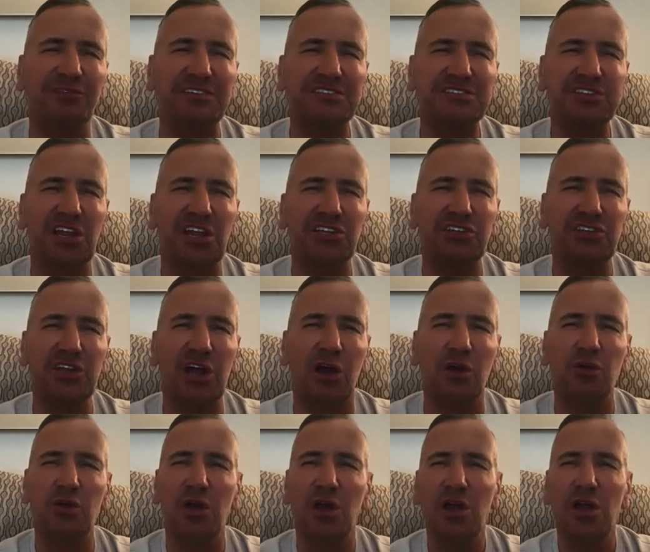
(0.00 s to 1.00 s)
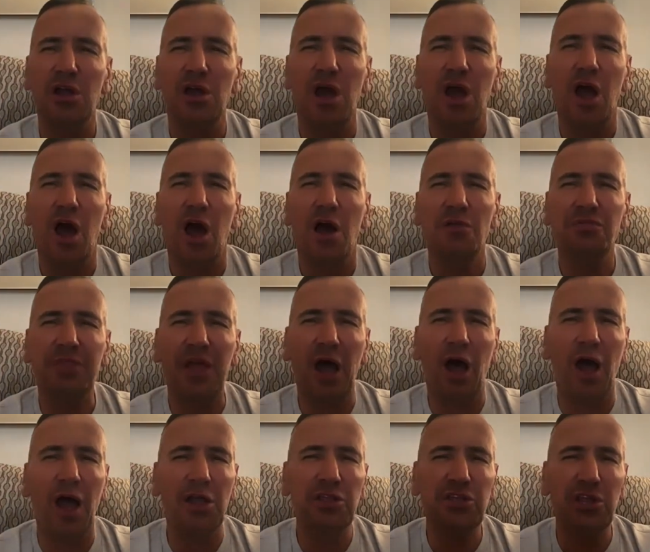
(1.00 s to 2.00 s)
It's like,
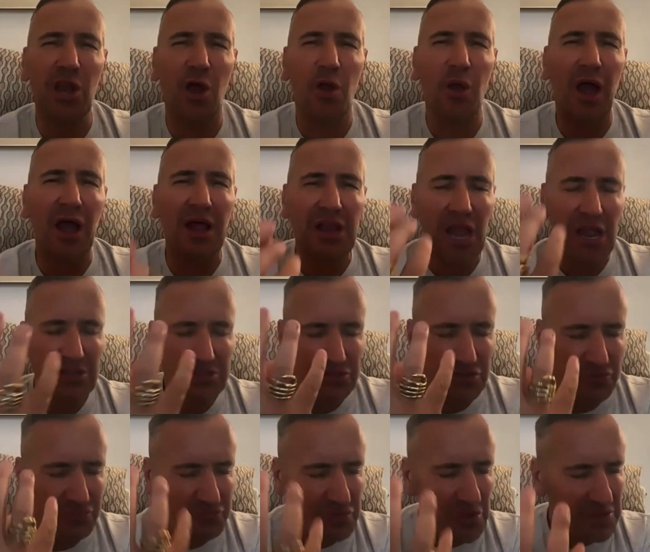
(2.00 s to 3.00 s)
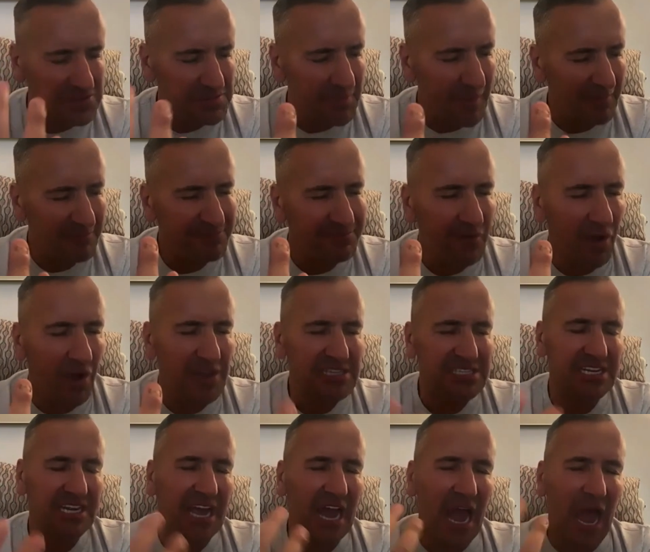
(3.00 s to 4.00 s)
it's about
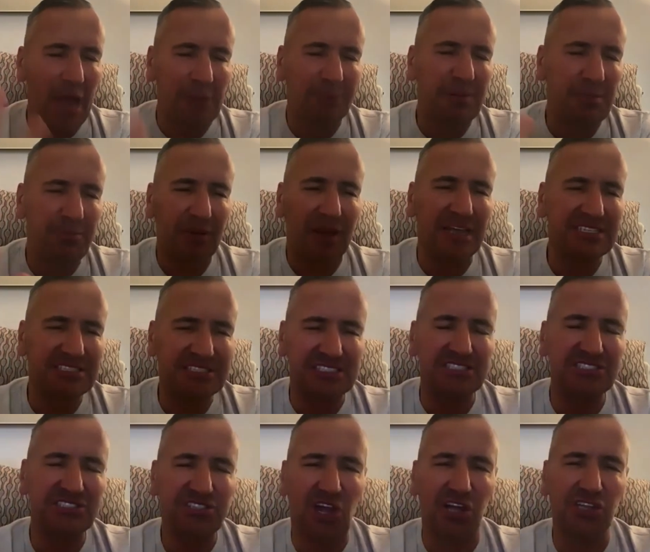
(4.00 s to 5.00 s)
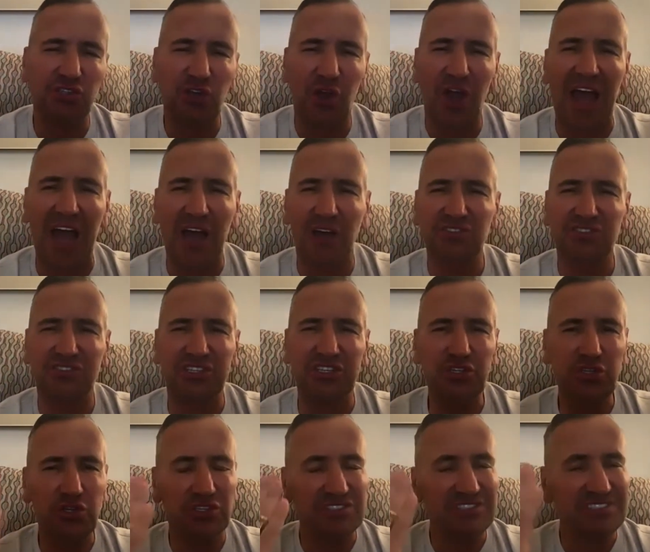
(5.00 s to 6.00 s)
finding a happy place inside your house that
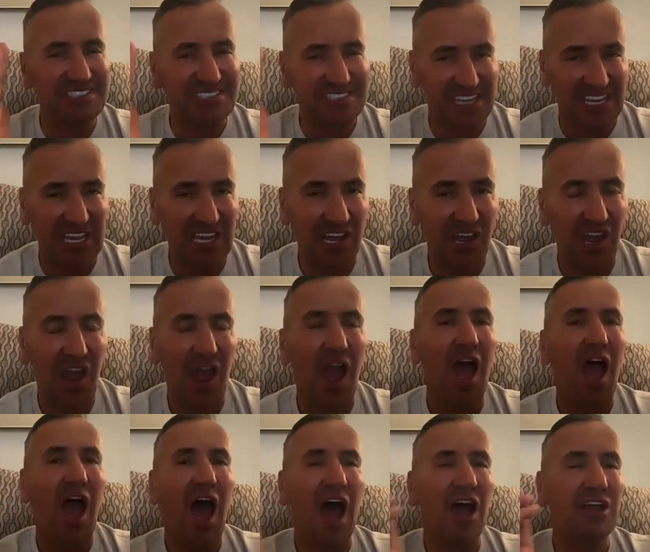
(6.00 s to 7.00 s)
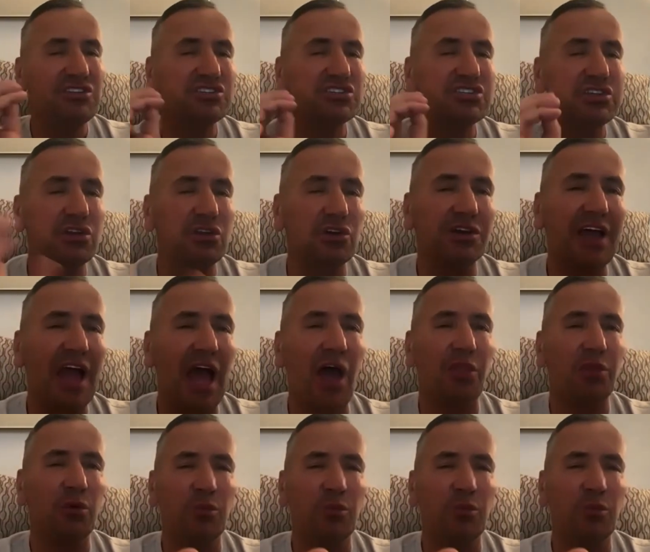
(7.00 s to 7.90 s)
you can sit and just look out the